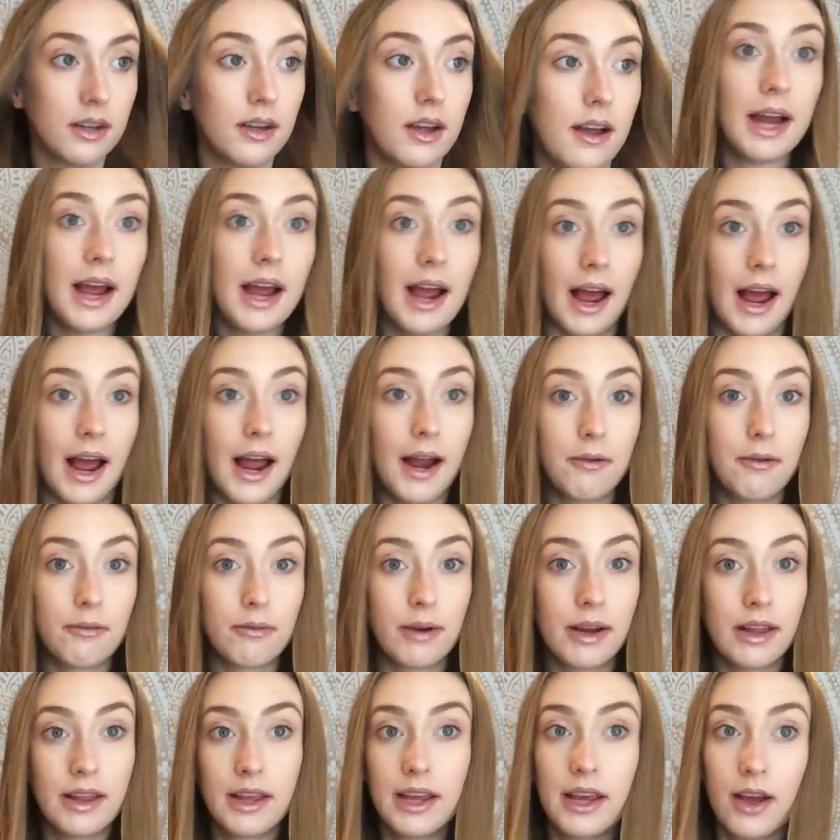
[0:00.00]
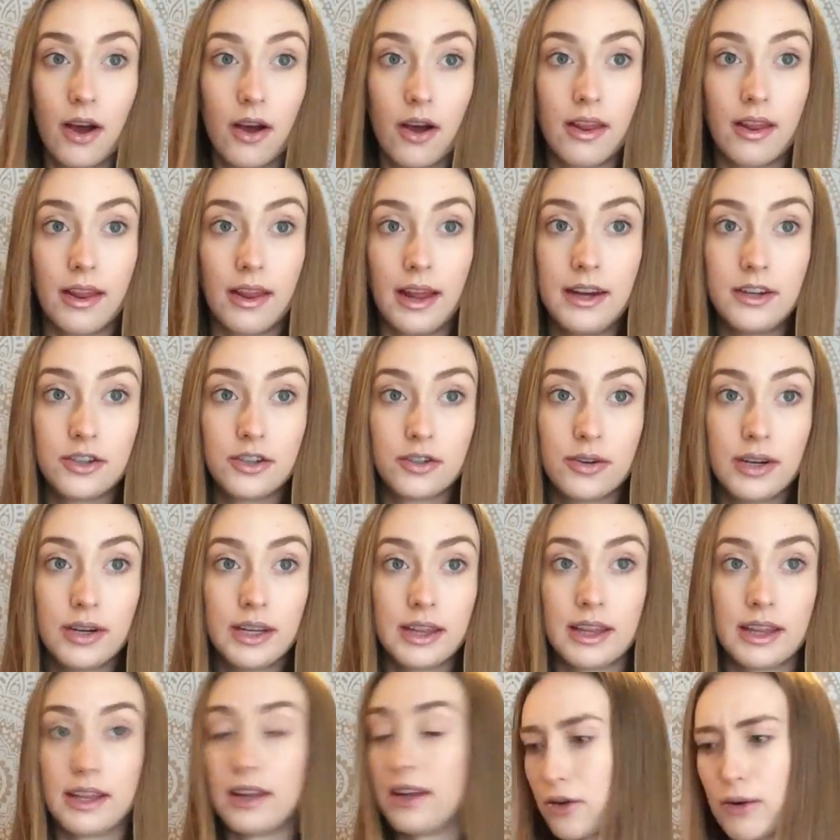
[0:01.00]
But yeah, I really
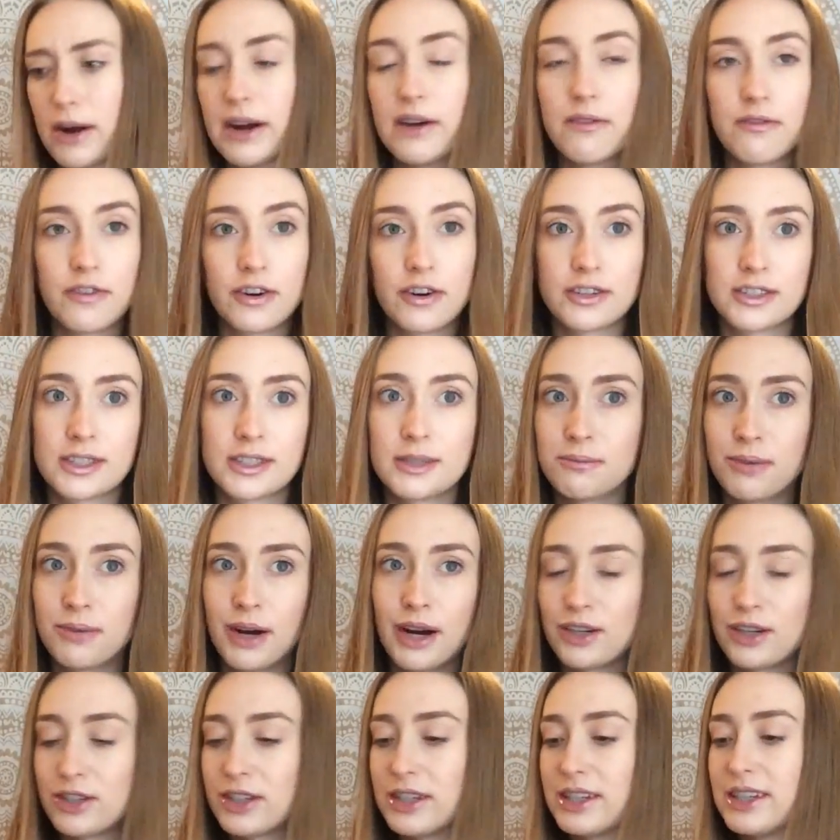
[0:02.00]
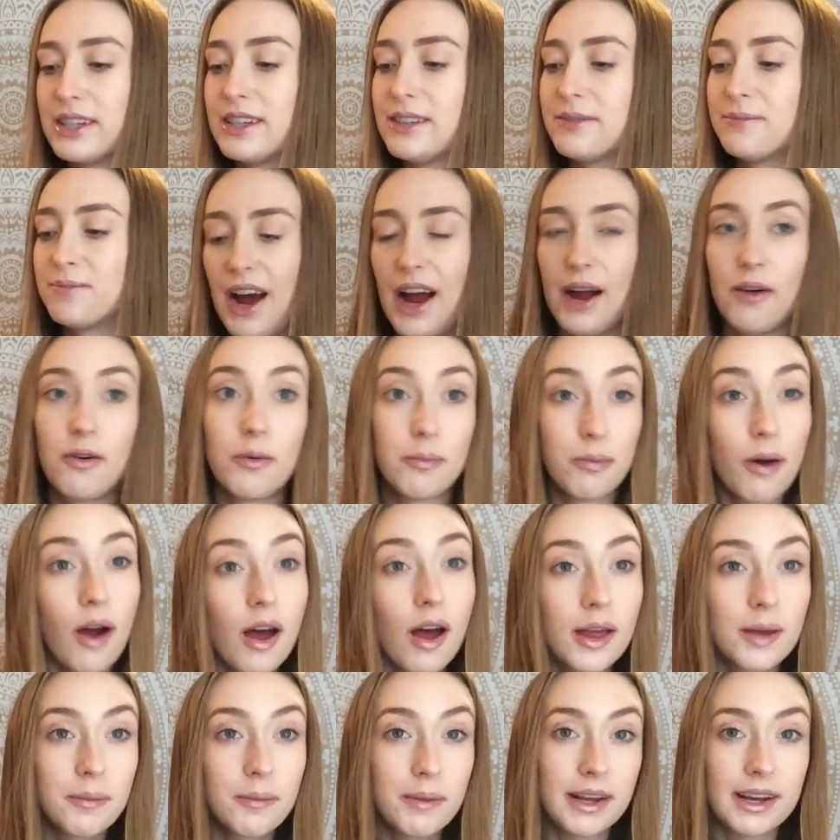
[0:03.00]
enjoyed this. Great first impression. I will
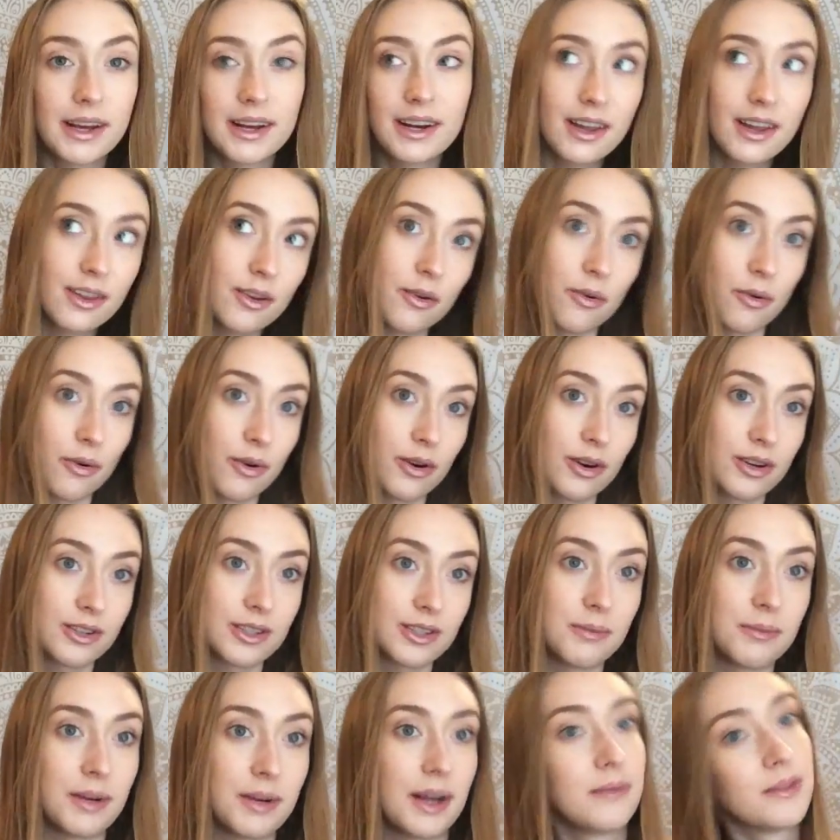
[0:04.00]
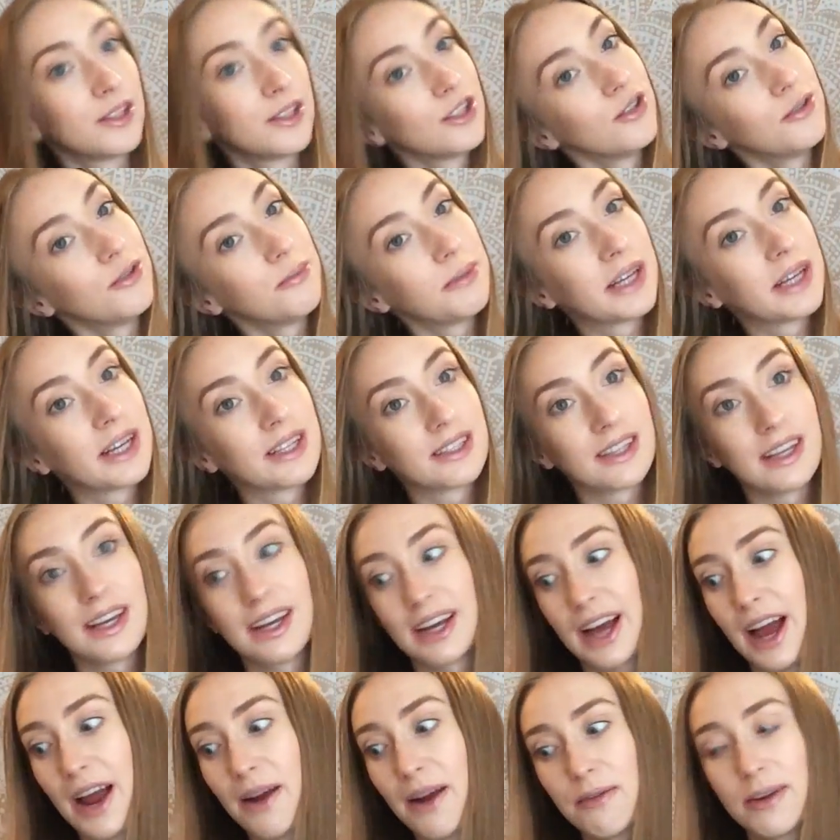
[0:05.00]
probably make another order sometime soon because
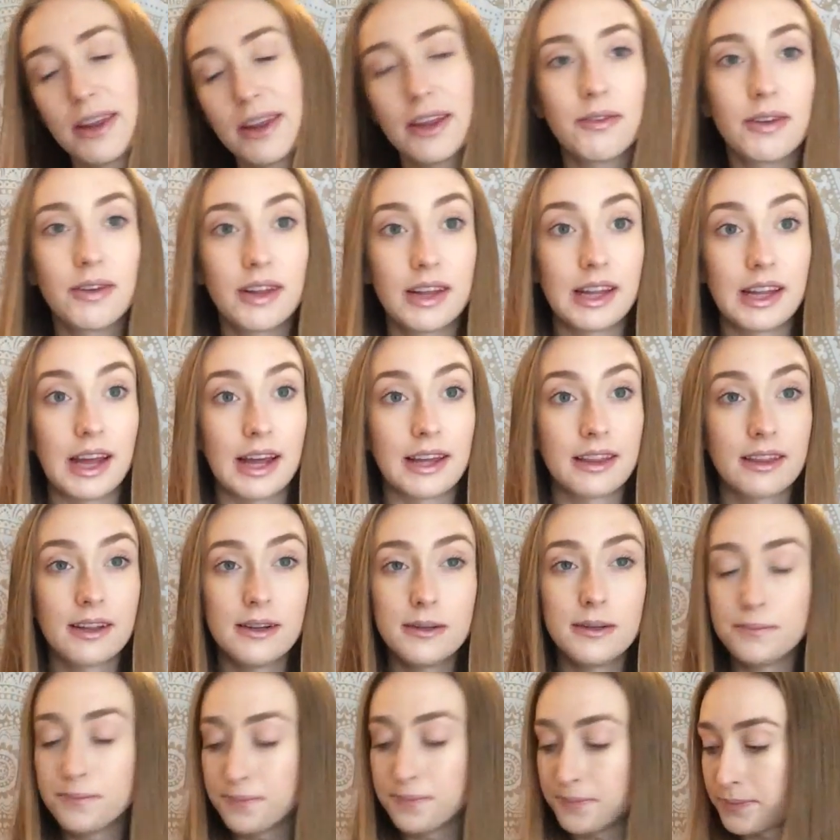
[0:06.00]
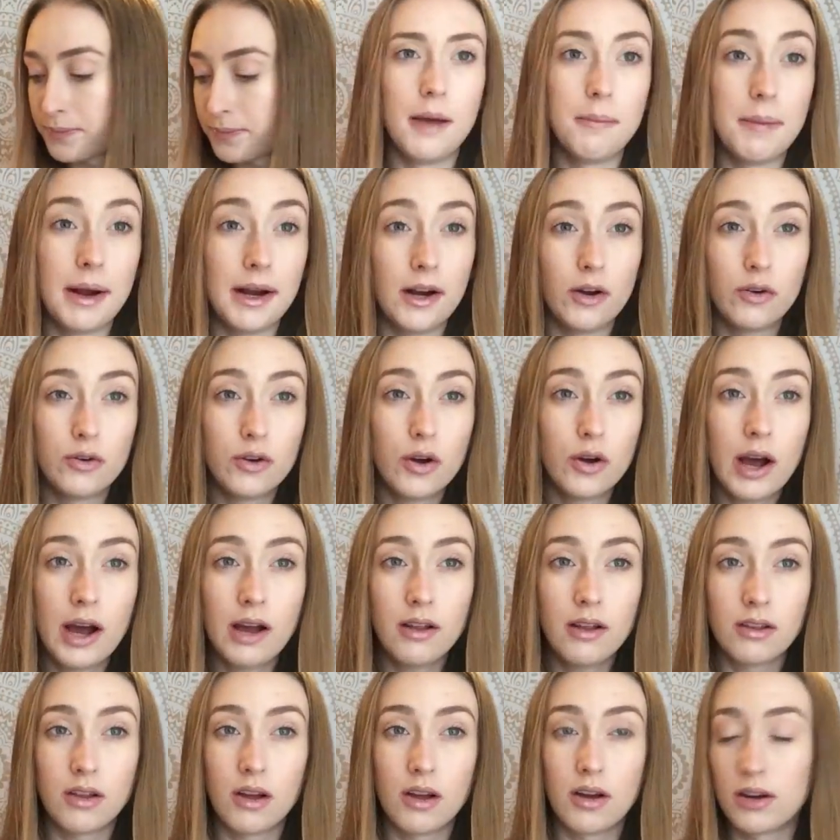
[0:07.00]
like, I really, really like them. I don't know
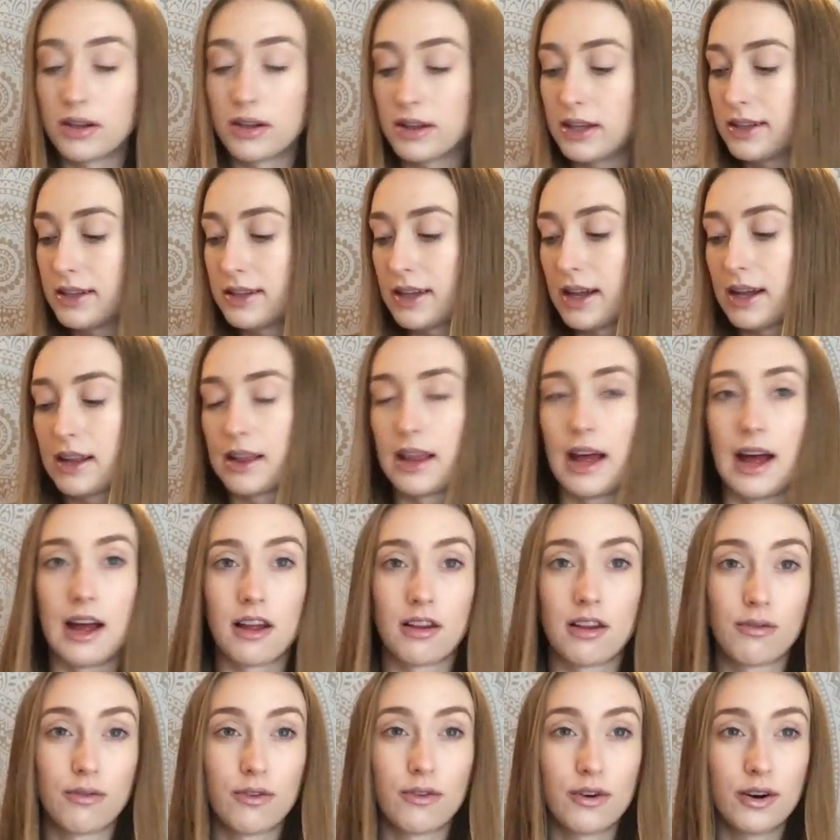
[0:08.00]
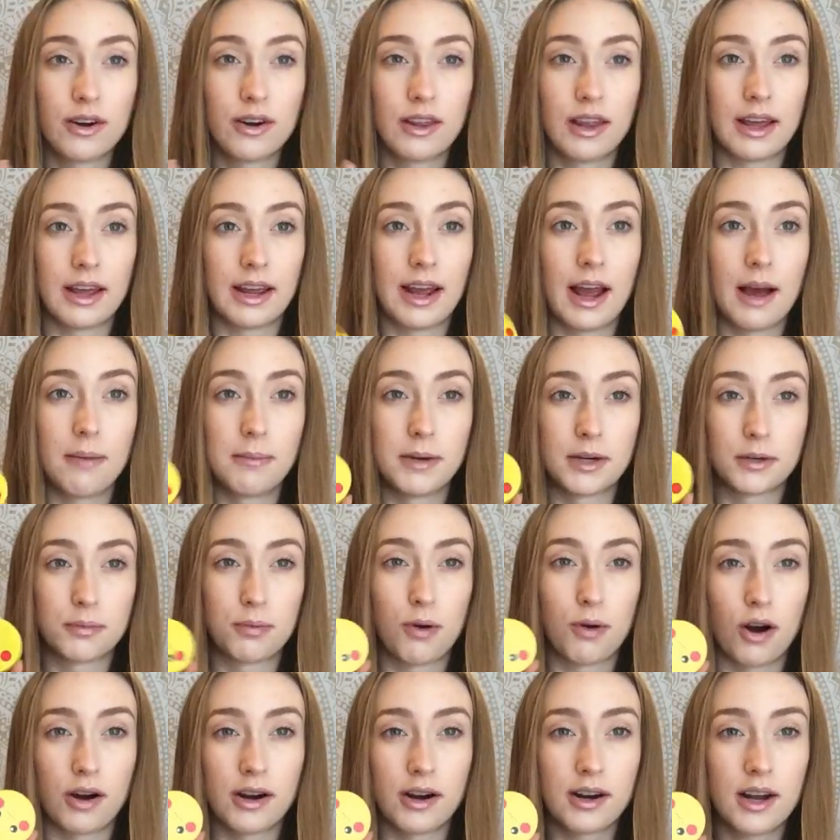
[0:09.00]
how long these like last for, like how
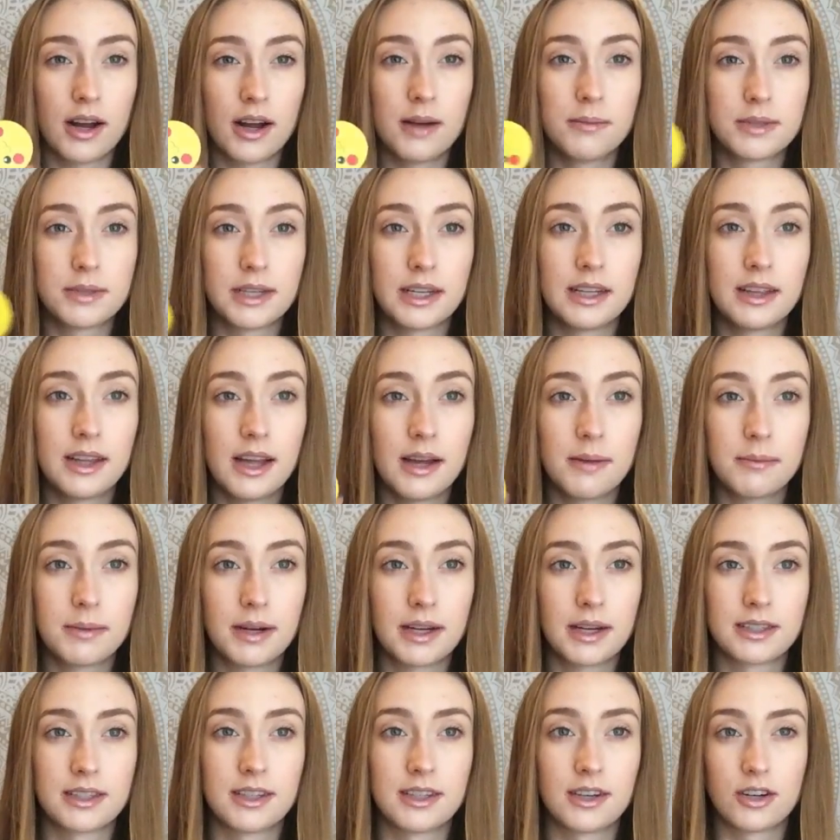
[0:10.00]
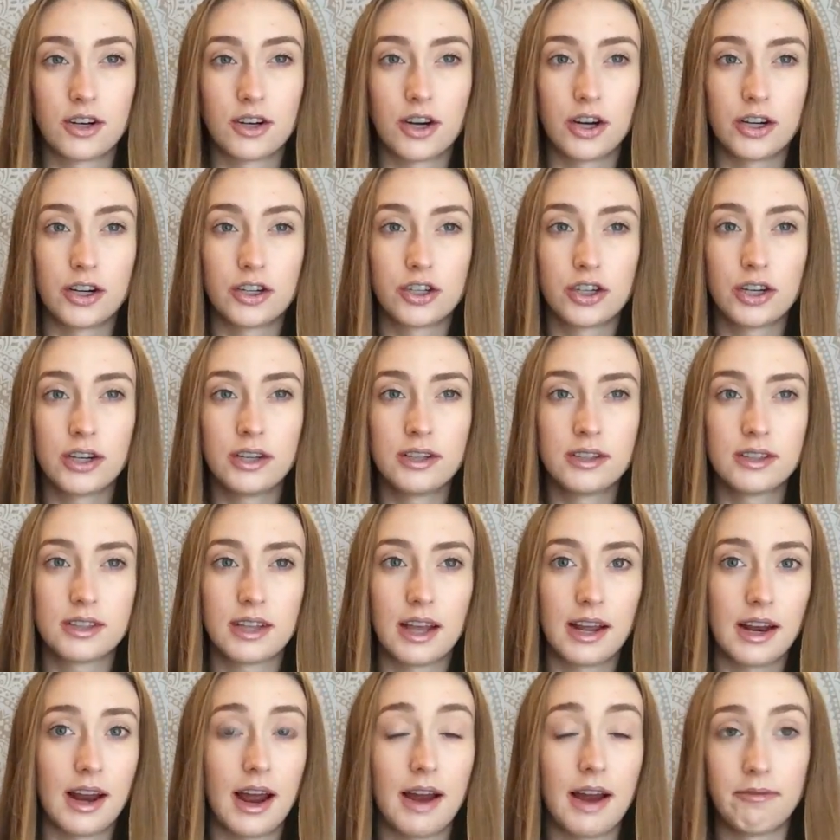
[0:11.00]
much product comes in them because they're
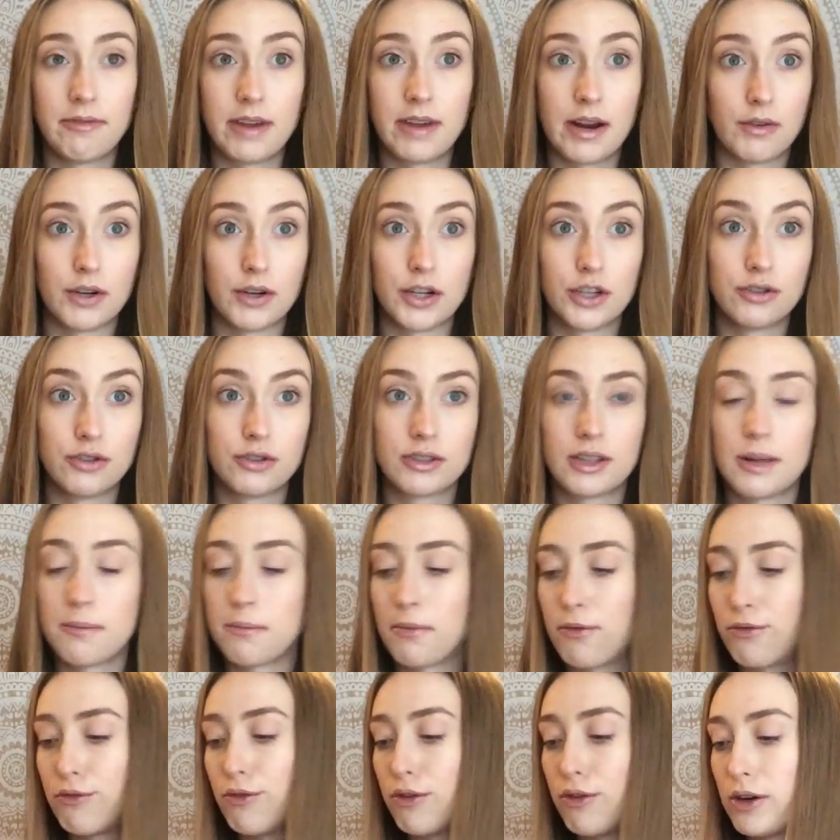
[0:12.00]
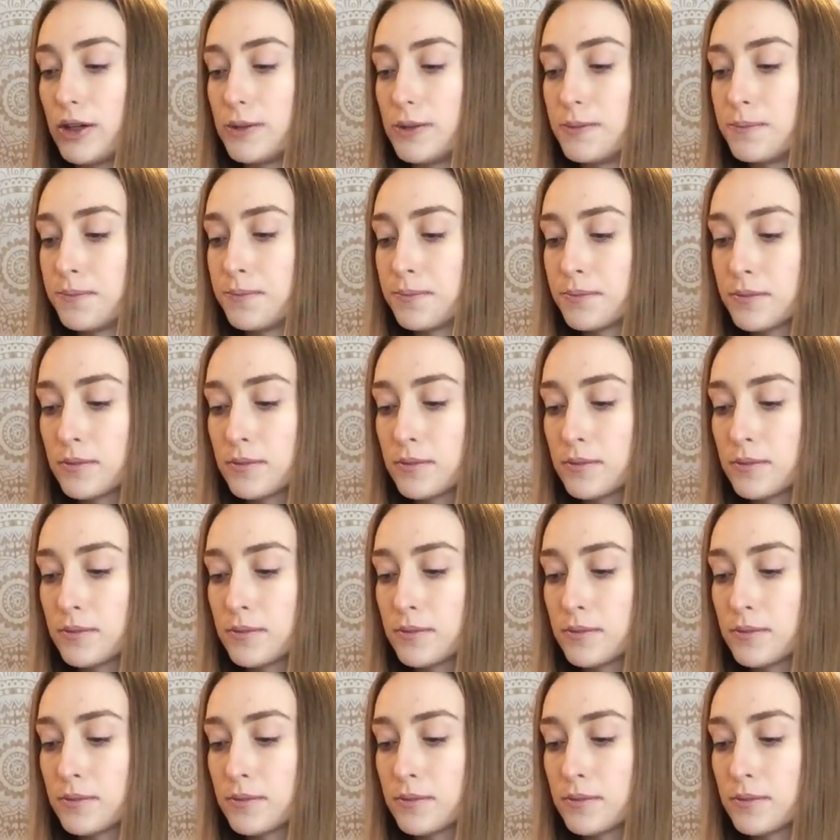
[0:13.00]
cushions and I've never used them before.